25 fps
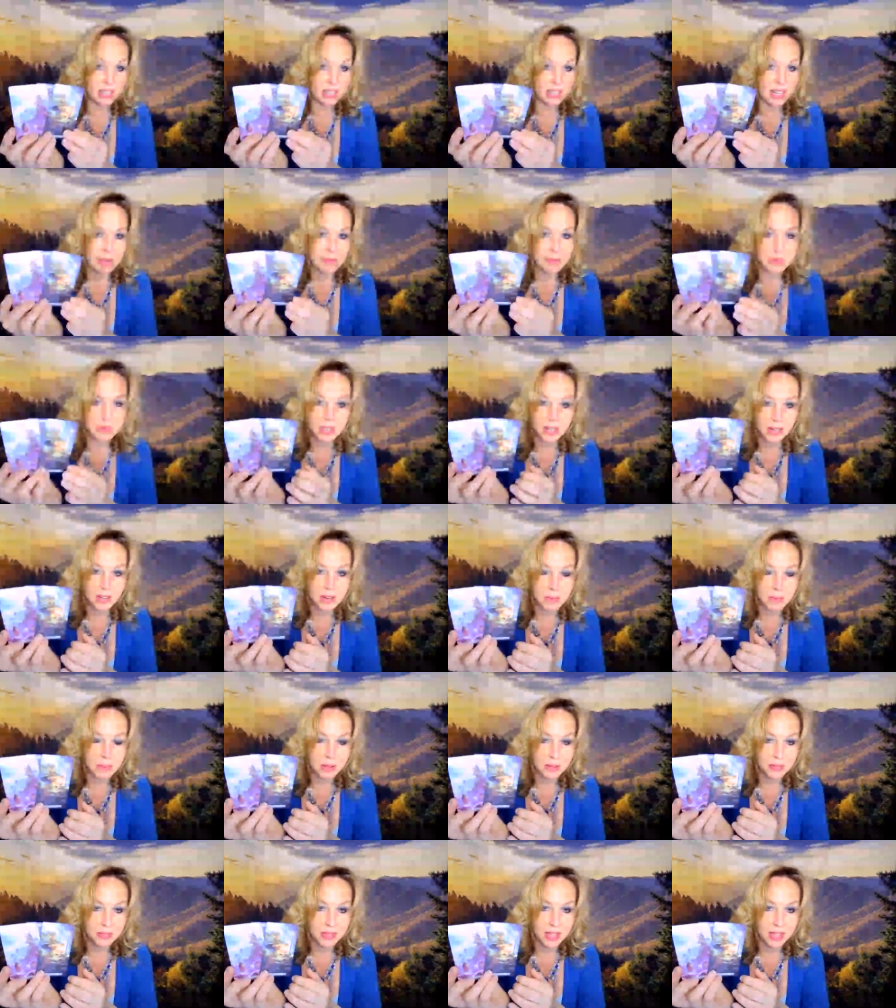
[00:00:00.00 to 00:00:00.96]
And I'm sorry
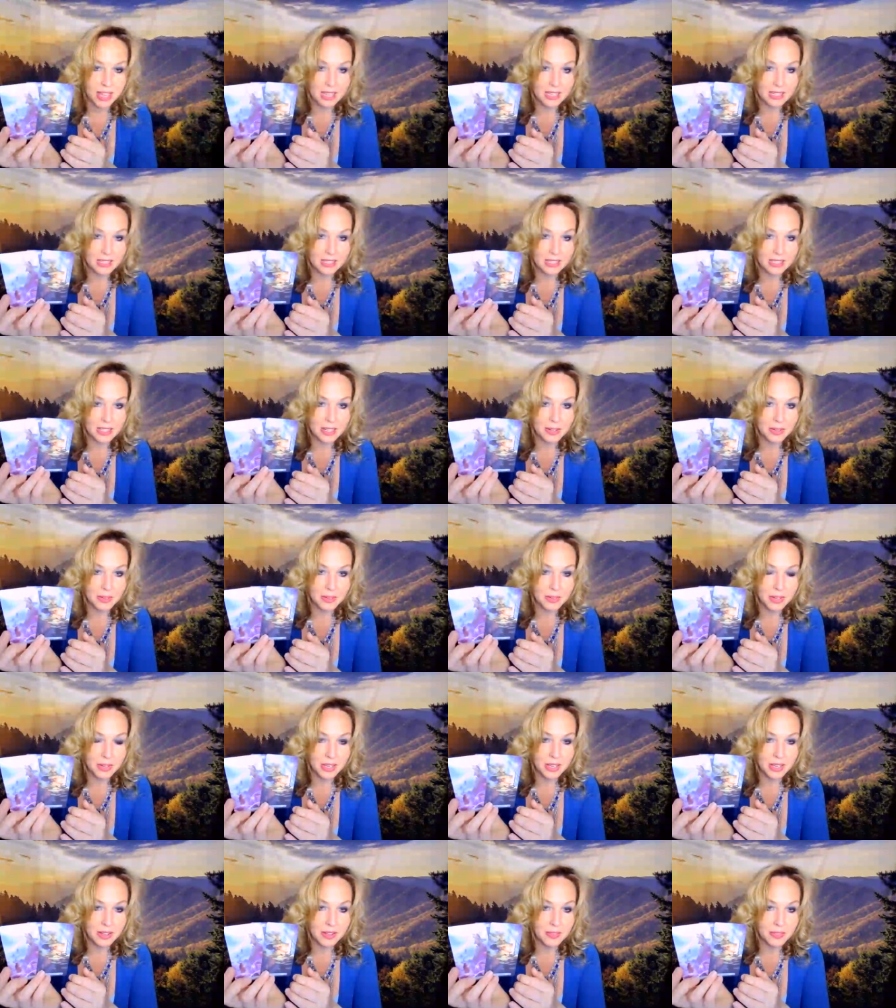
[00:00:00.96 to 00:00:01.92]
about that. You know,
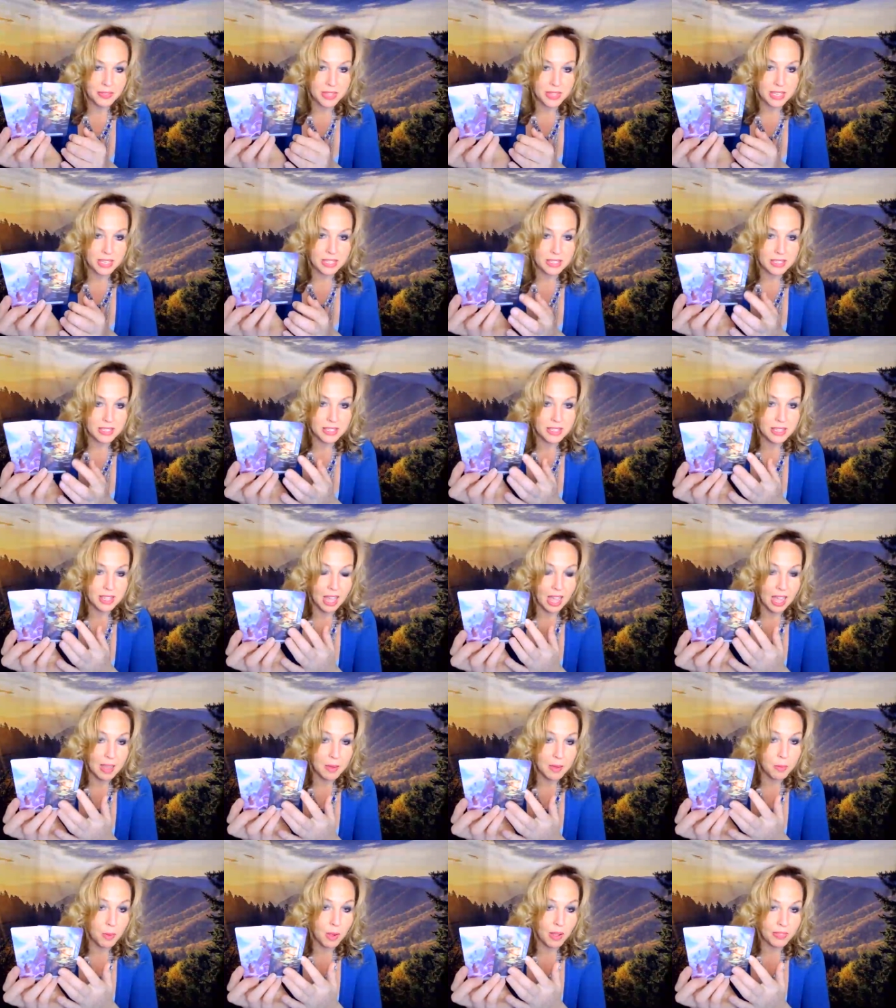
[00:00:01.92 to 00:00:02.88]
that's,
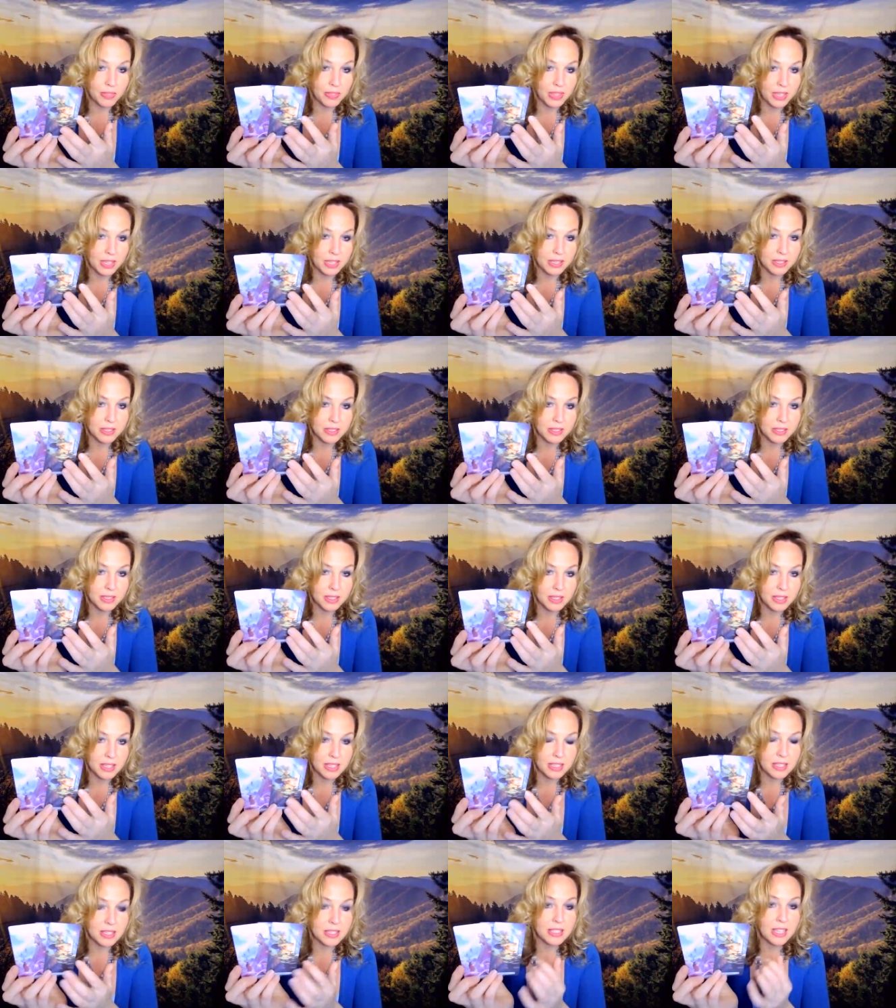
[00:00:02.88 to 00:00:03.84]
I want this.
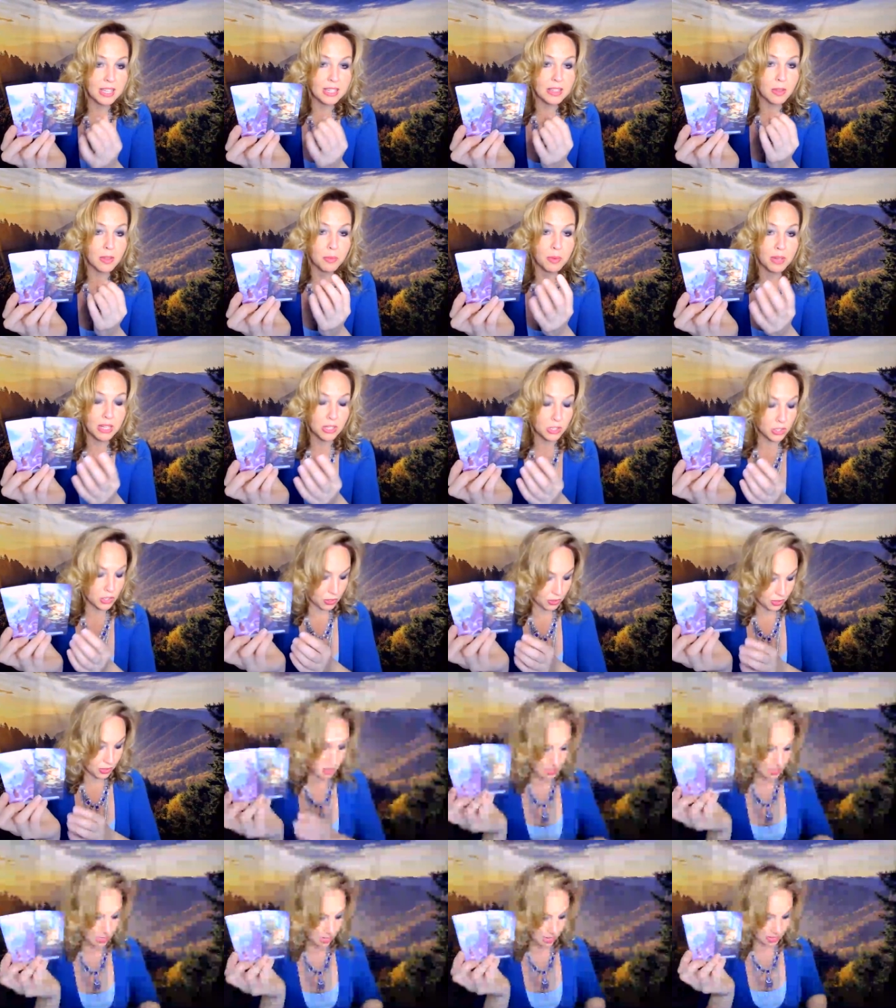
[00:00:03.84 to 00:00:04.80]
This is like the
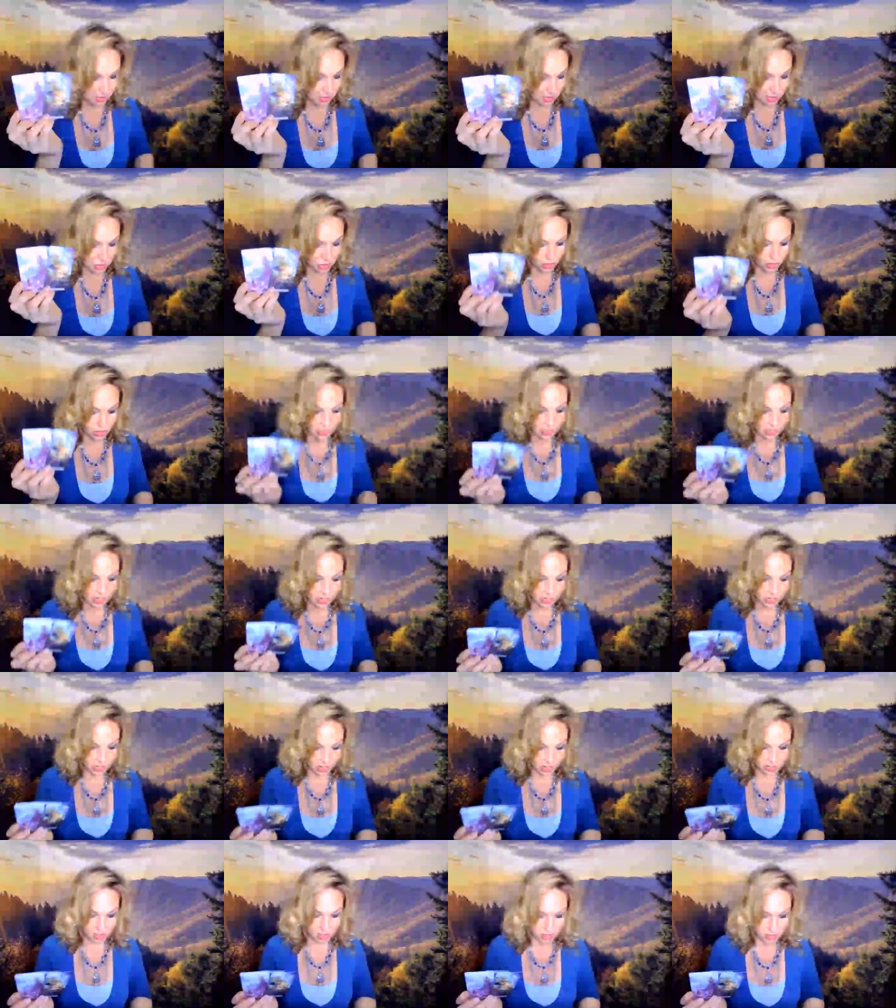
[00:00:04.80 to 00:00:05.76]
reassurance that I think she needed
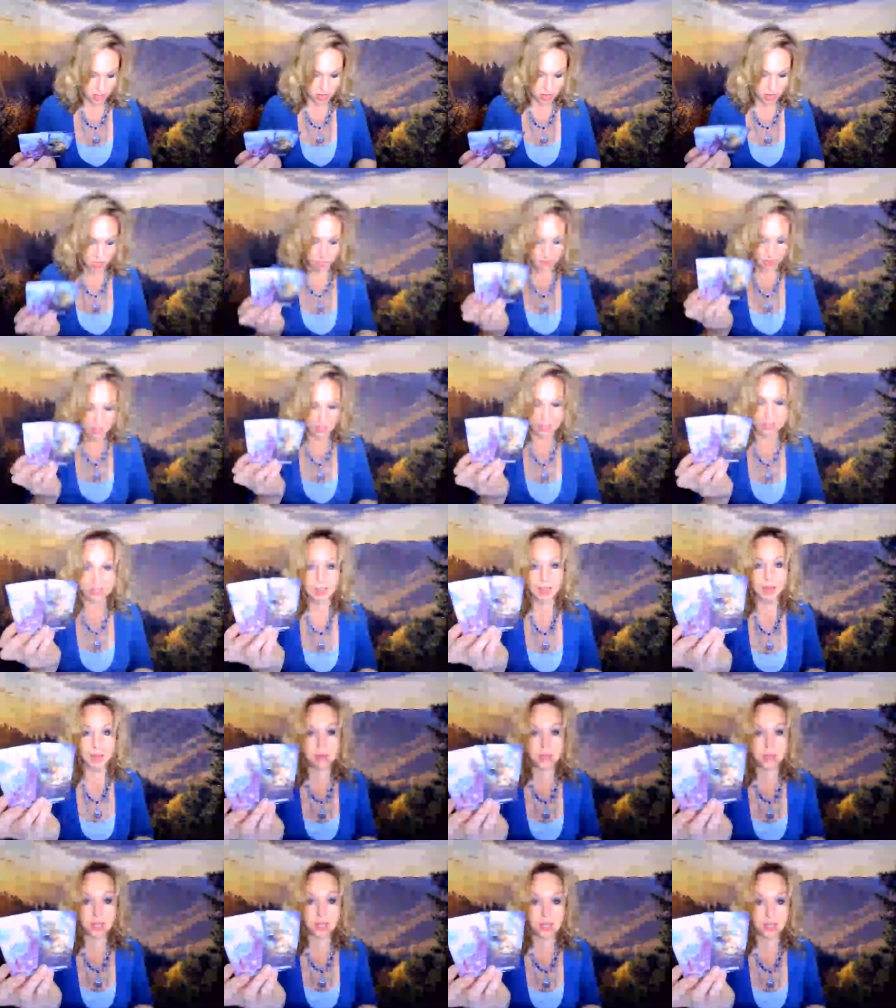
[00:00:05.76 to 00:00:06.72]
all along that's
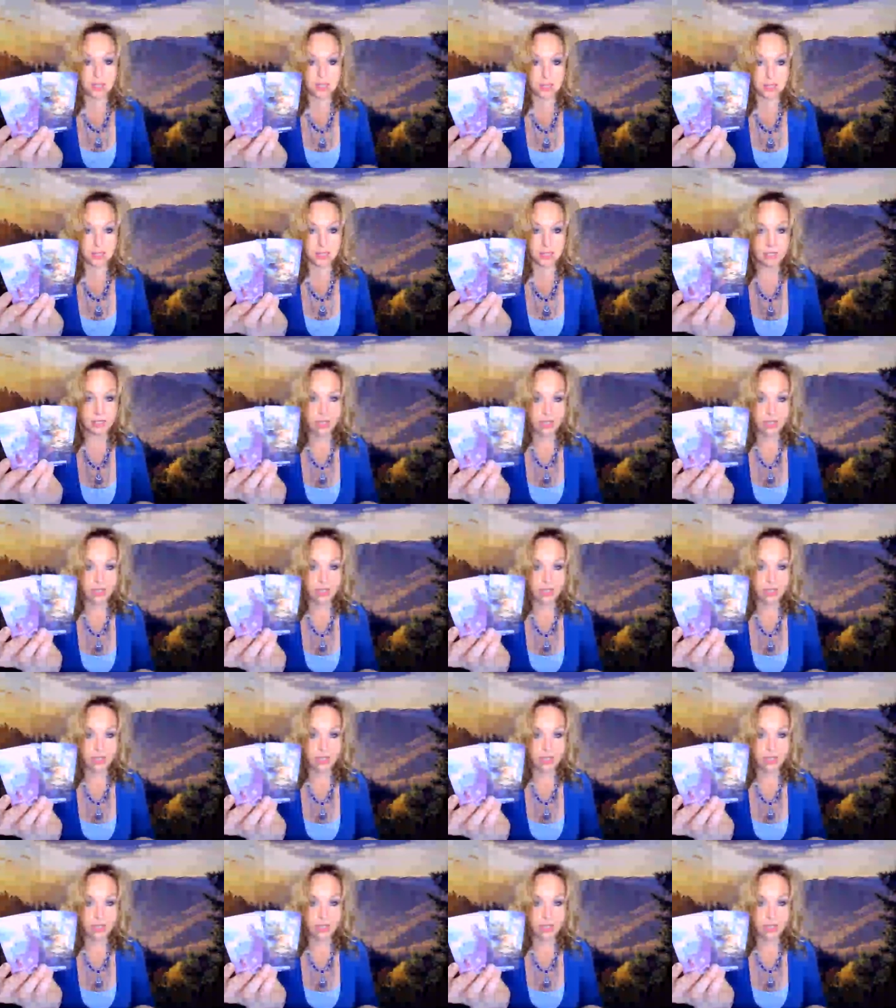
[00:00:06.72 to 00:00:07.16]
coming in.